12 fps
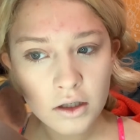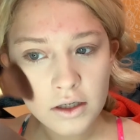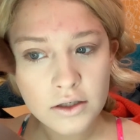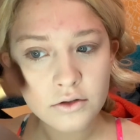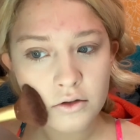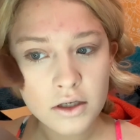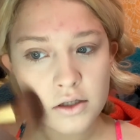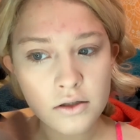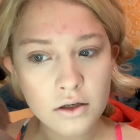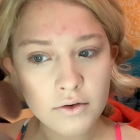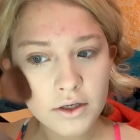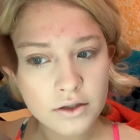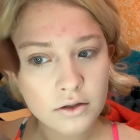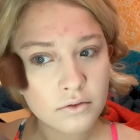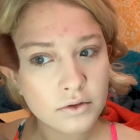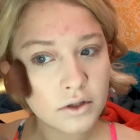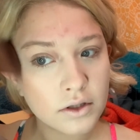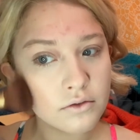As you guys know, I don't
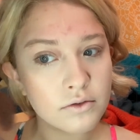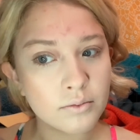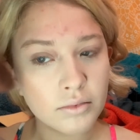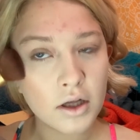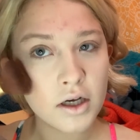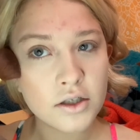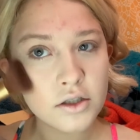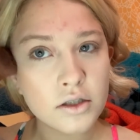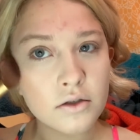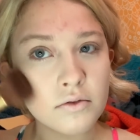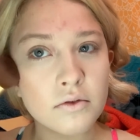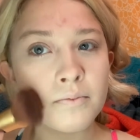really use blush, so